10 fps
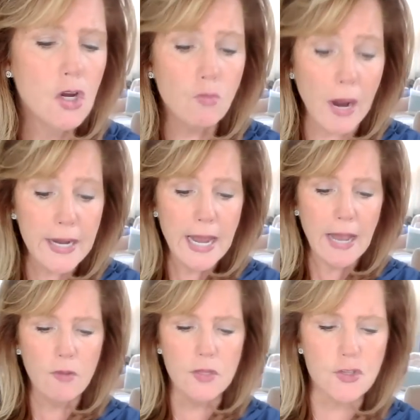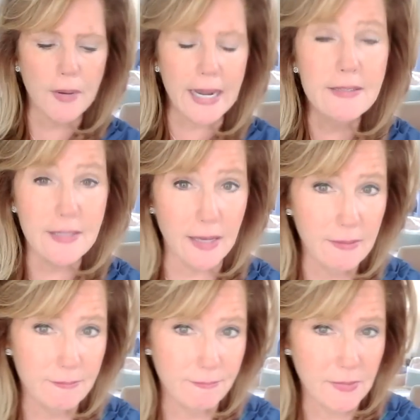Right now, the
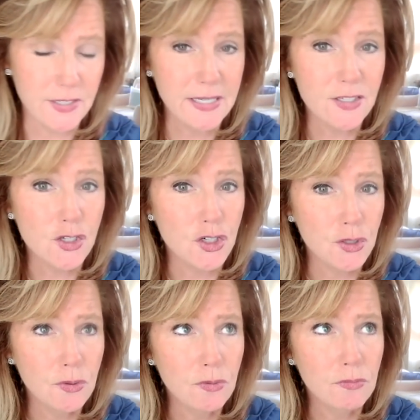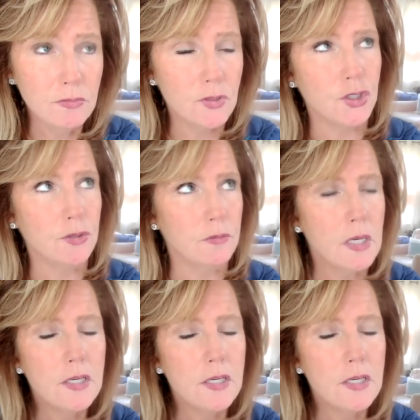transit since June, June,